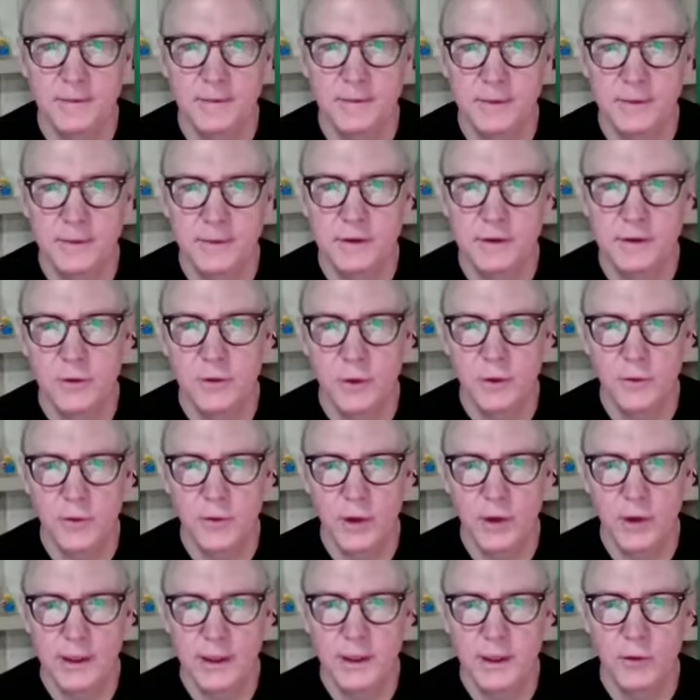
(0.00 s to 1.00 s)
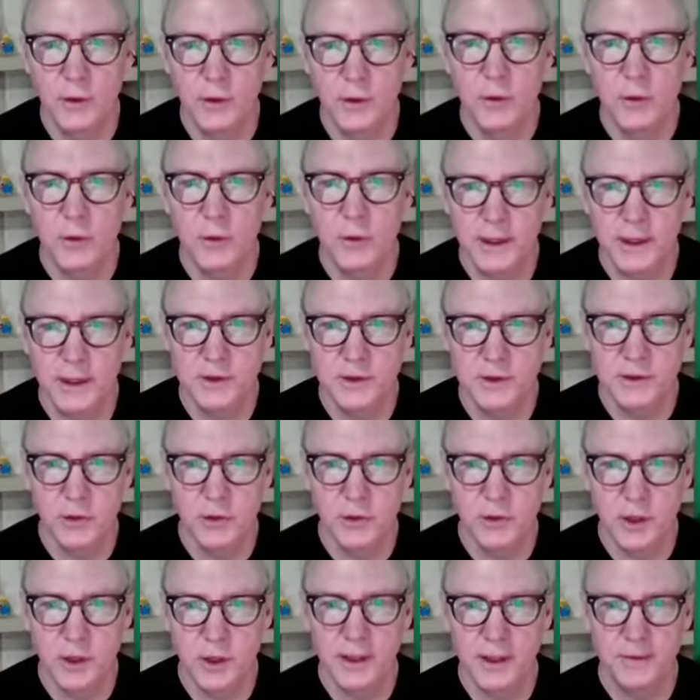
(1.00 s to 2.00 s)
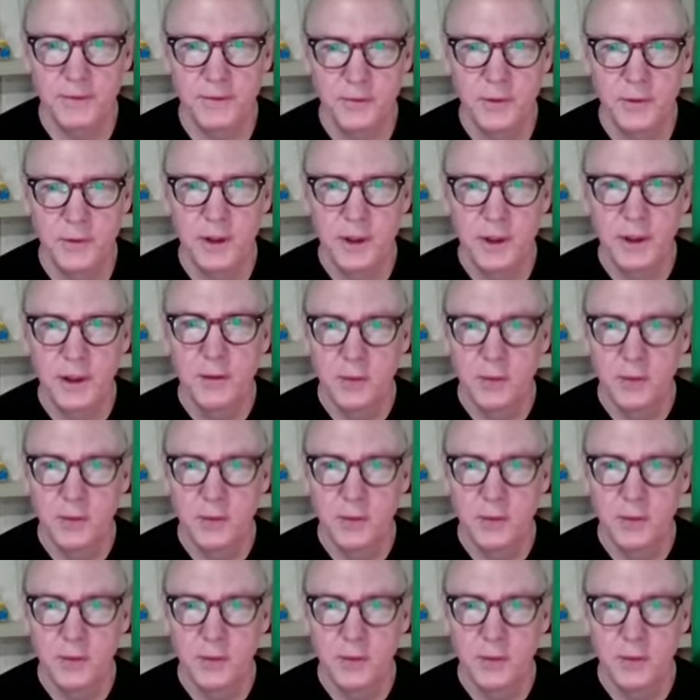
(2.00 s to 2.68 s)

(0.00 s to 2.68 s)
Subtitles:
that's nerve-wracking. Well, I'm glad she's okay. But it